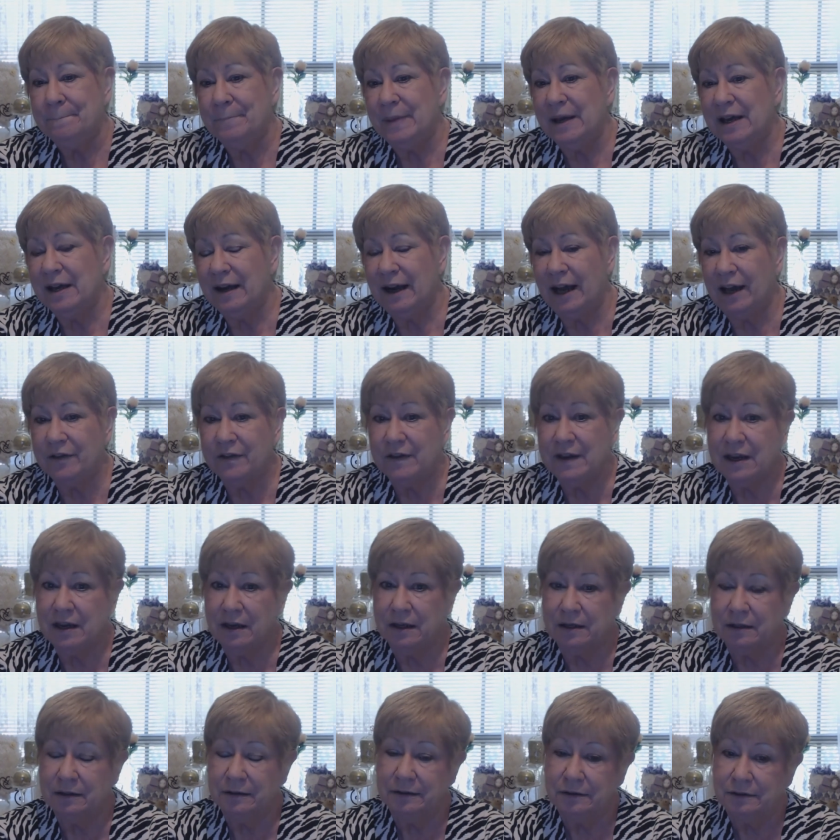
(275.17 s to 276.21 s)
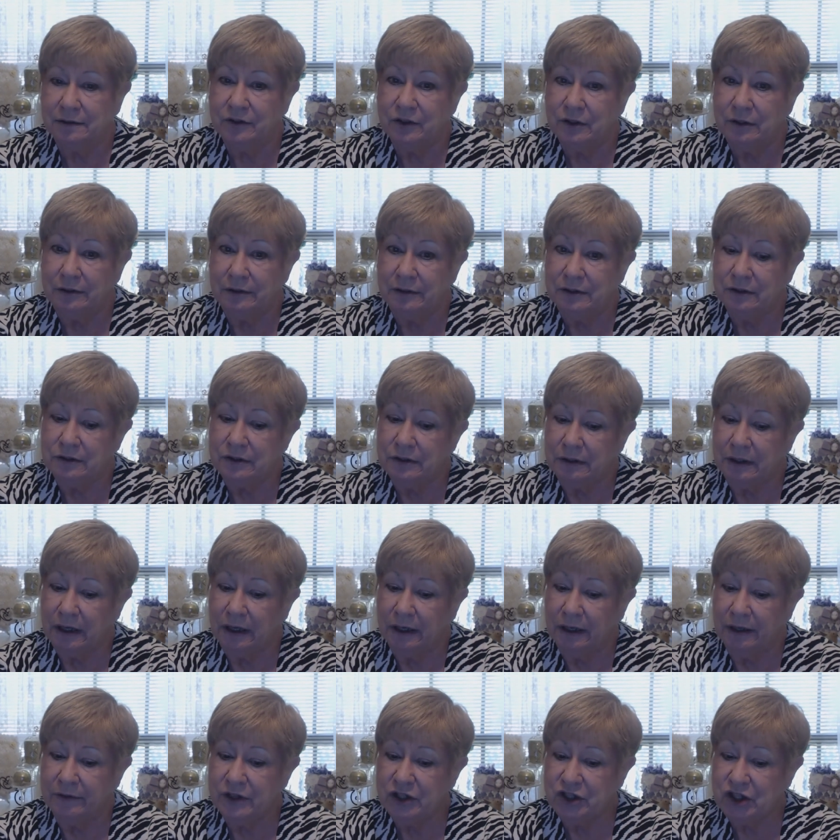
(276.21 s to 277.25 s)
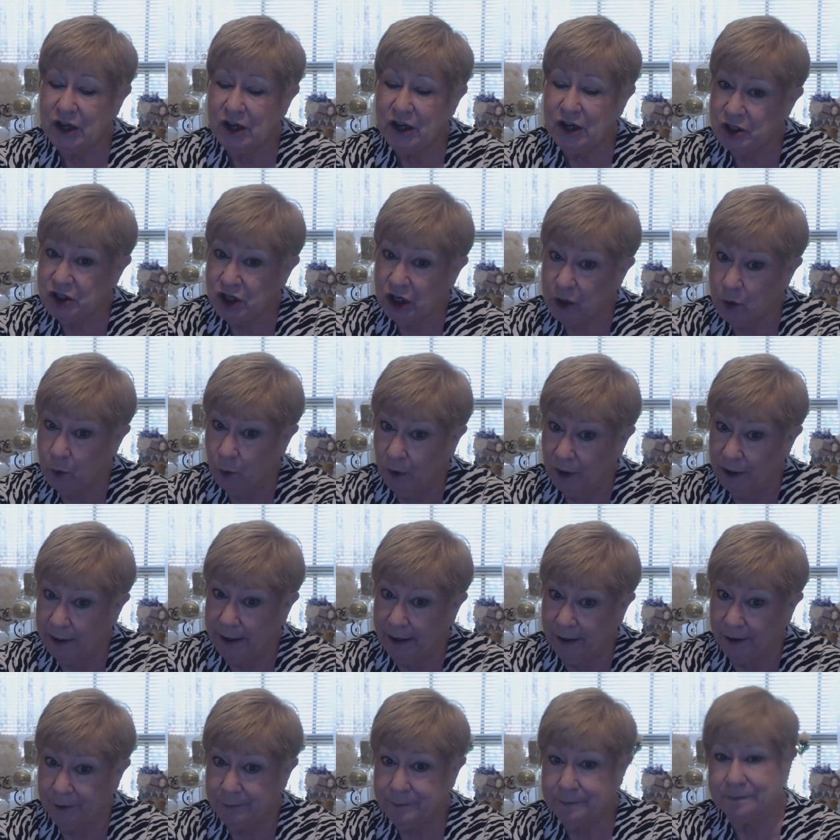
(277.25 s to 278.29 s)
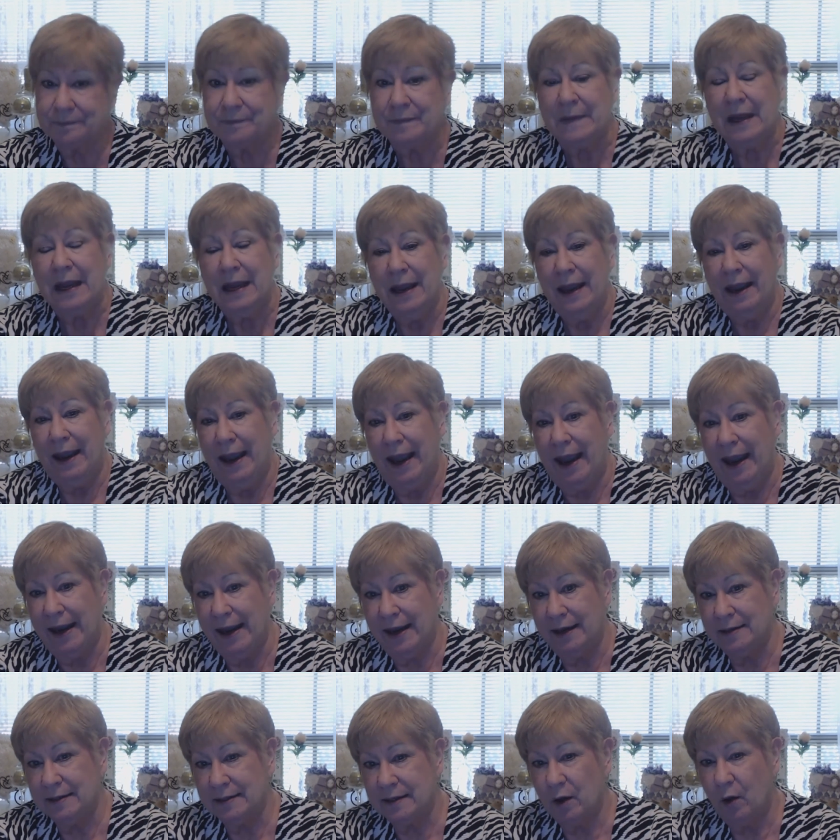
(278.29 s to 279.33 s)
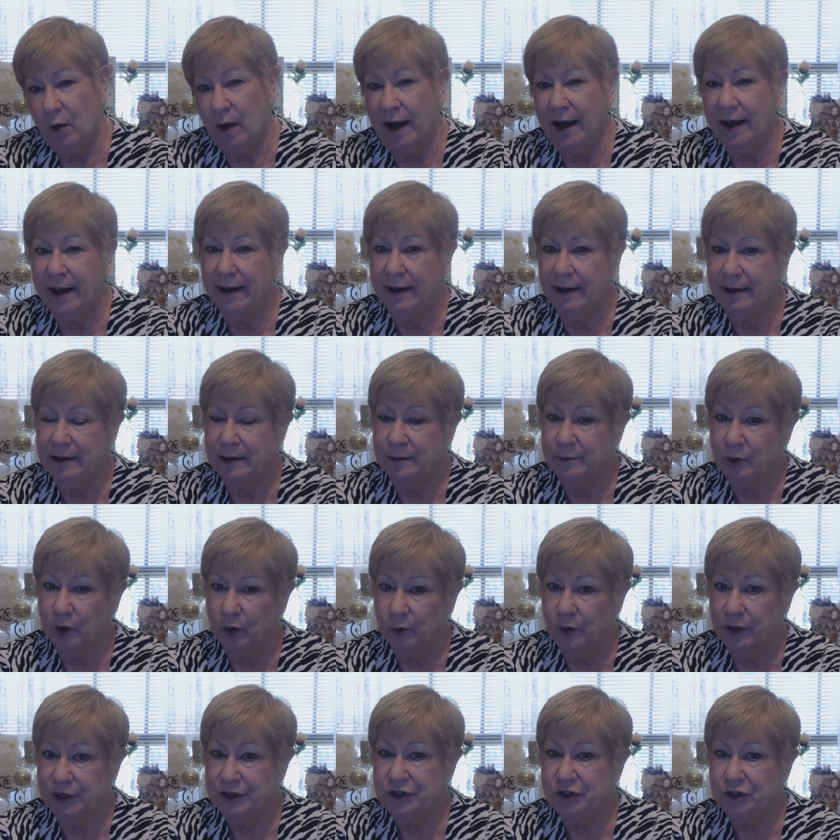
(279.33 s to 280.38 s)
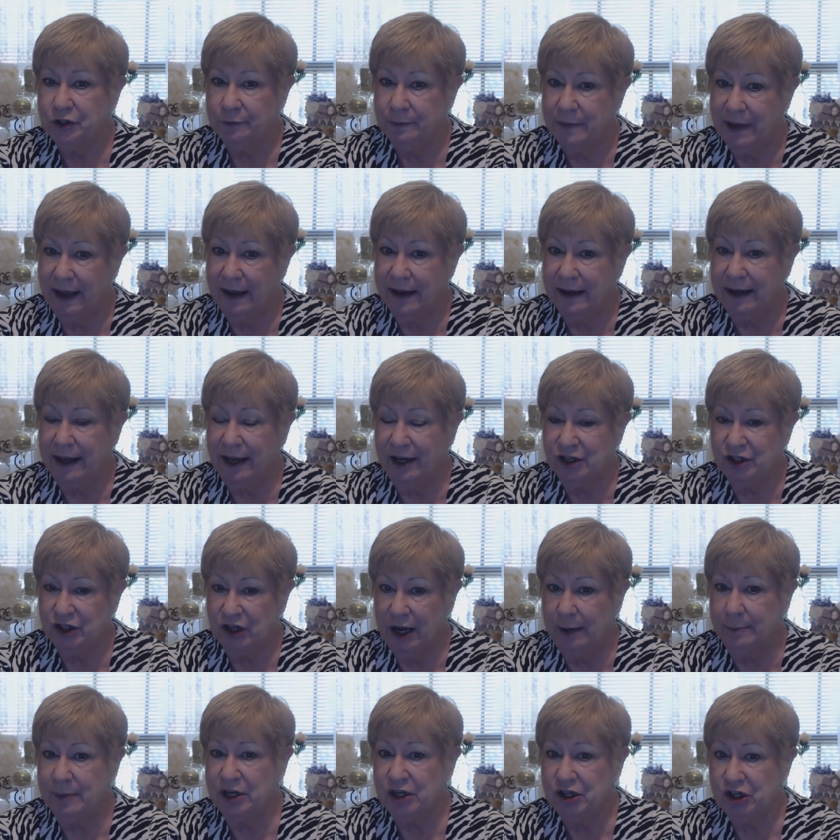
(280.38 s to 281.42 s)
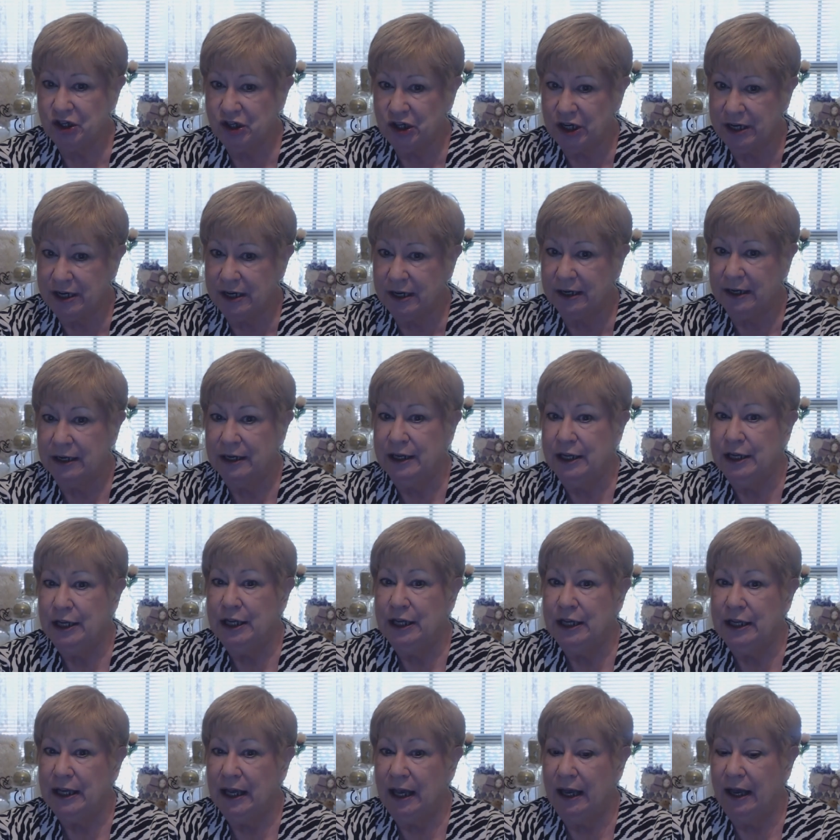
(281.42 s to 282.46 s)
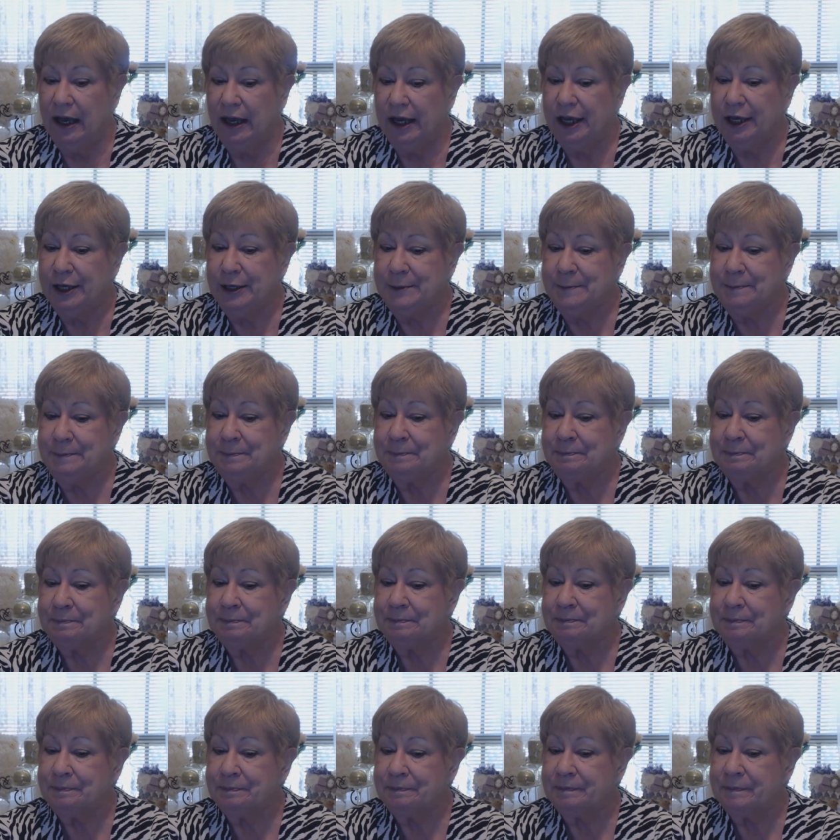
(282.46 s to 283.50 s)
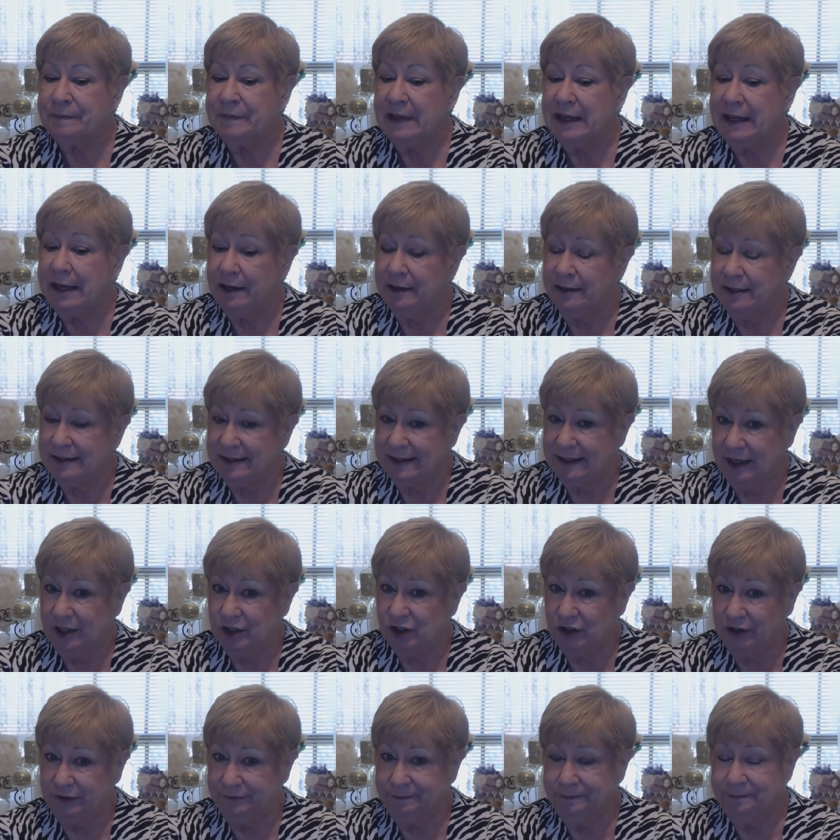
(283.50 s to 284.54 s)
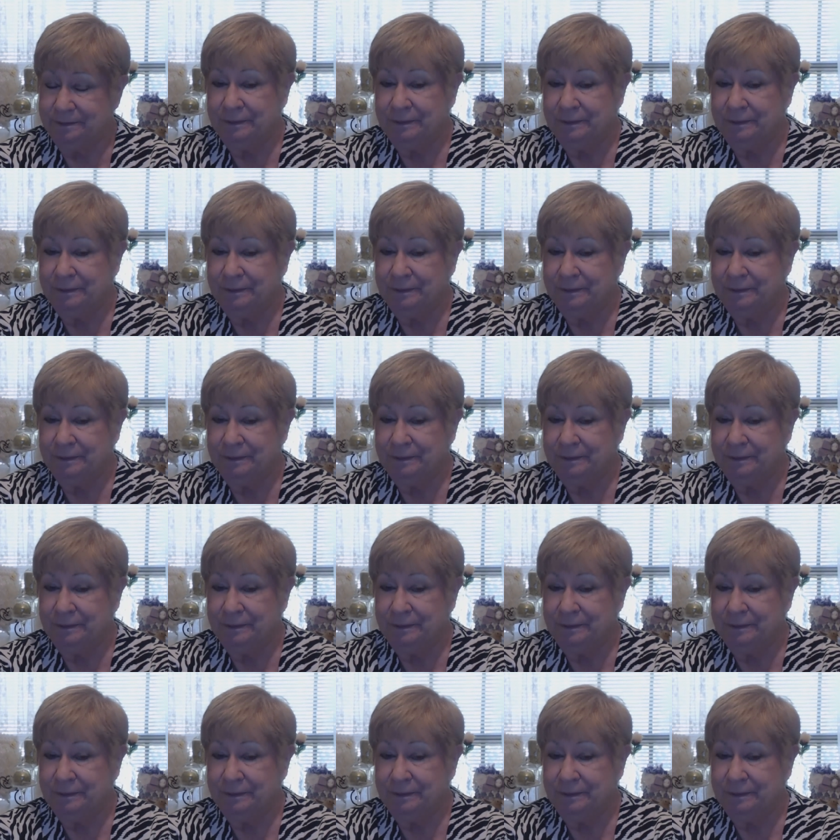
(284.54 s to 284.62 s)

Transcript: But I think uh, the shabby chic won out. And so I am going to make a shabby chic uh, candy station.